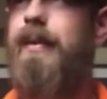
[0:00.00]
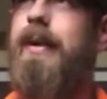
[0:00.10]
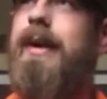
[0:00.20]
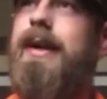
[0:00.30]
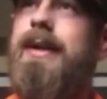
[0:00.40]

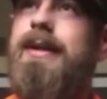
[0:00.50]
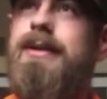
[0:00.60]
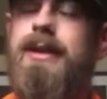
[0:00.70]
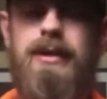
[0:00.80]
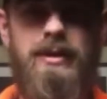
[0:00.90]

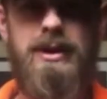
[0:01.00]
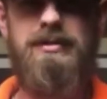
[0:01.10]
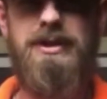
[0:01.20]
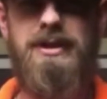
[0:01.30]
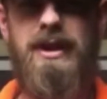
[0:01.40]
was
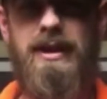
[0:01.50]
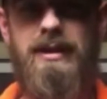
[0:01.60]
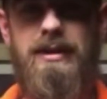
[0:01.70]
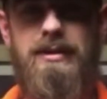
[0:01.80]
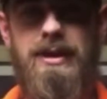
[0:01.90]
Christmas Day.
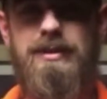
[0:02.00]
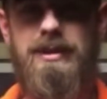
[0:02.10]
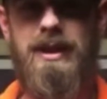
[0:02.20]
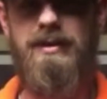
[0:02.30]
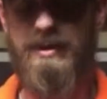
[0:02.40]
Christmas Day